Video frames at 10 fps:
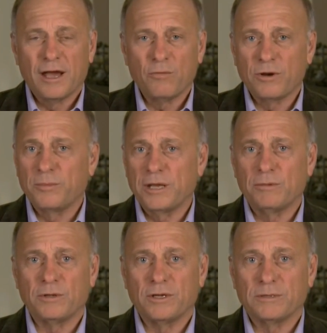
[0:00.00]
I want to be
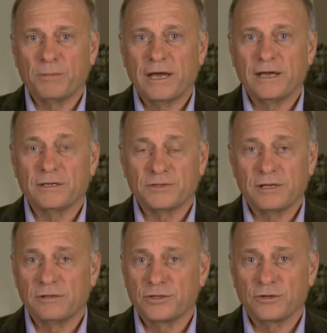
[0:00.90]
able to buy and
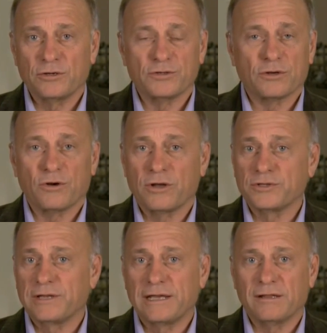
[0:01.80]
sell insurance
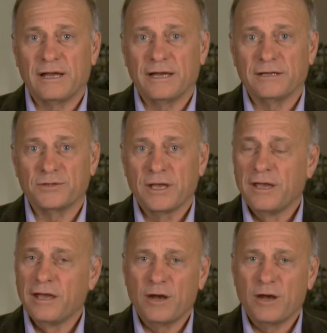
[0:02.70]
across state lines.